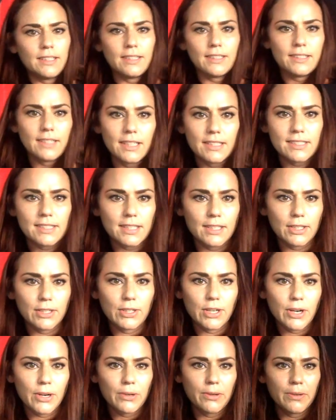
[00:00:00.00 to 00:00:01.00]
Next thing you
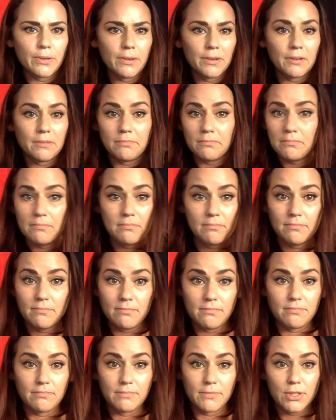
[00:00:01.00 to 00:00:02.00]
know,
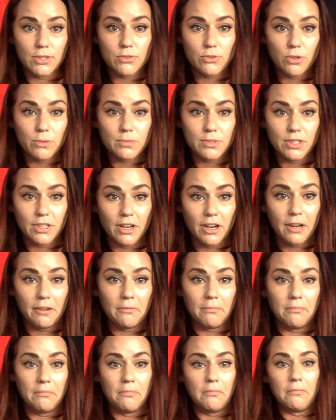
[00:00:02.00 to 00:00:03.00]
the storms are gone.
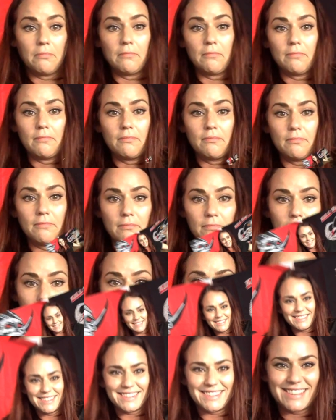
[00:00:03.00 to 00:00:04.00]

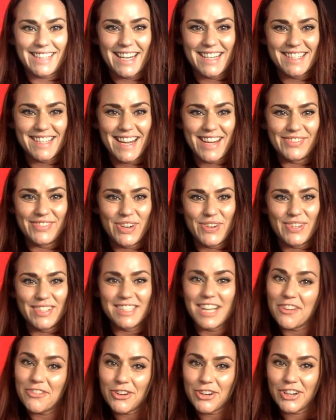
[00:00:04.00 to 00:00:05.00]
Stay safe, always
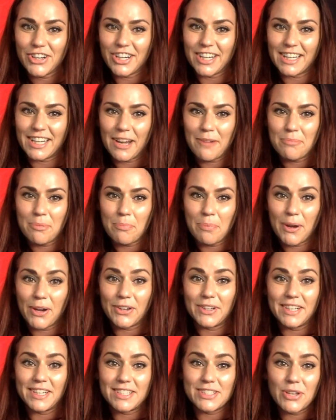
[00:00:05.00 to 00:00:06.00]
have your hurricane
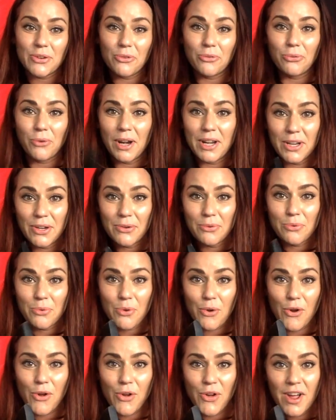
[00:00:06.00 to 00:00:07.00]
preparedness ready to
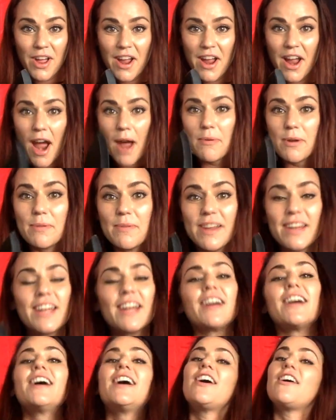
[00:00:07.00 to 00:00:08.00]
roll. I'm going to make a
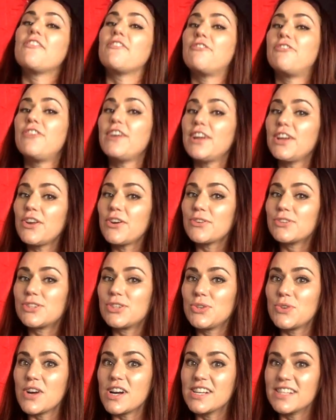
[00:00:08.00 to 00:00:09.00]
video too
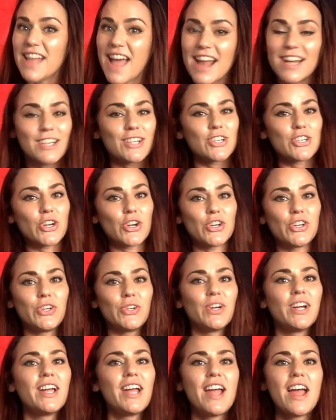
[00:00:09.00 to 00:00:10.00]
on that to show you
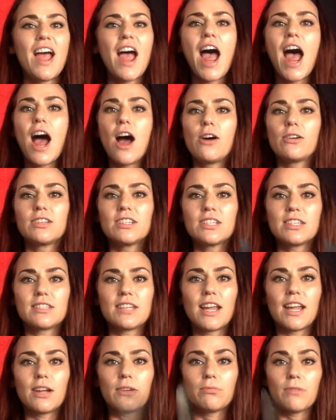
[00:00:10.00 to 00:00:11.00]
how to
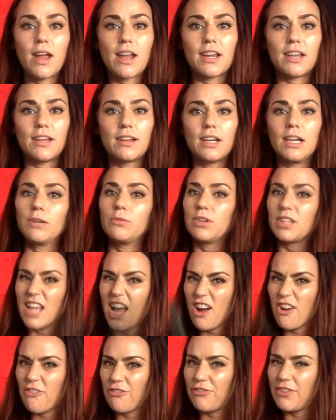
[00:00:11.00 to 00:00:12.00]
stay ready
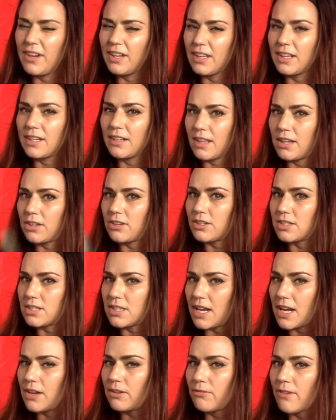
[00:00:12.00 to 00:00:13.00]
without feeling like you're
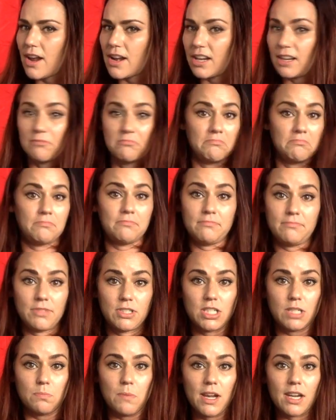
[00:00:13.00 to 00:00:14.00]
staying ready.
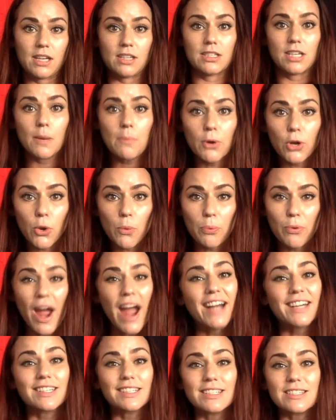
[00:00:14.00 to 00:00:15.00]
Just make it typical
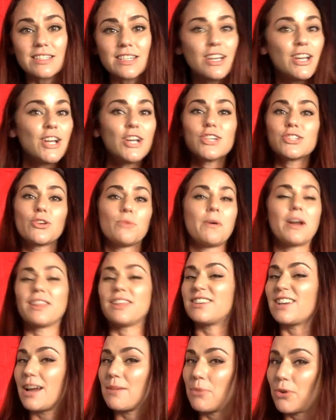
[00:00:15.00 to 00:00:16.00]
practice so by the
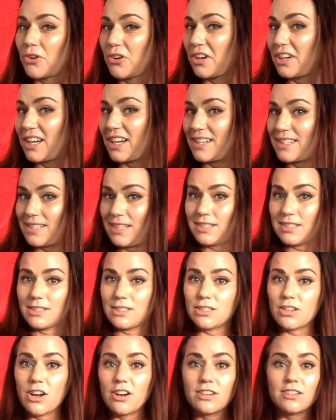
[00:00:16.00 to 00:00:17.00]
time hurricane season
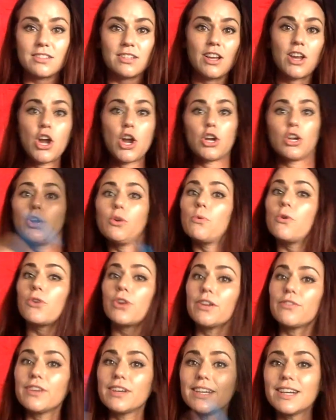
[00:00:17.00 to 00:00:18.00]
starts, you won't
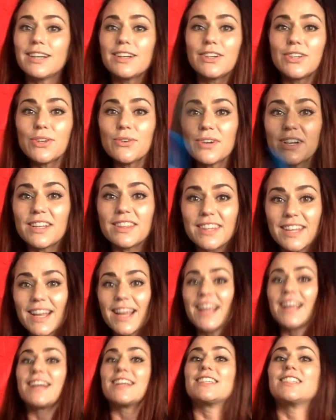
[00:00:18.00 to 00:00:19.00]
even need to do anything
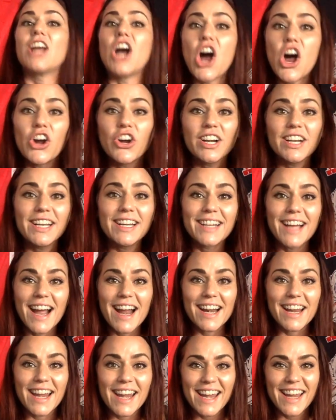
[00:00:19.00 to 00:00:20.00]
because you already got
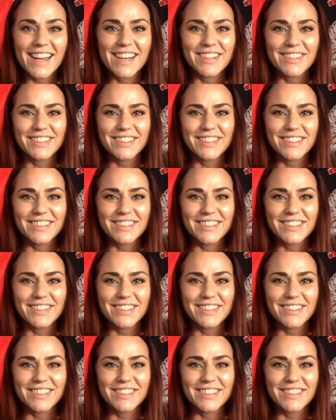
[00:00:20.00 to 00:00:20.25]
it handled.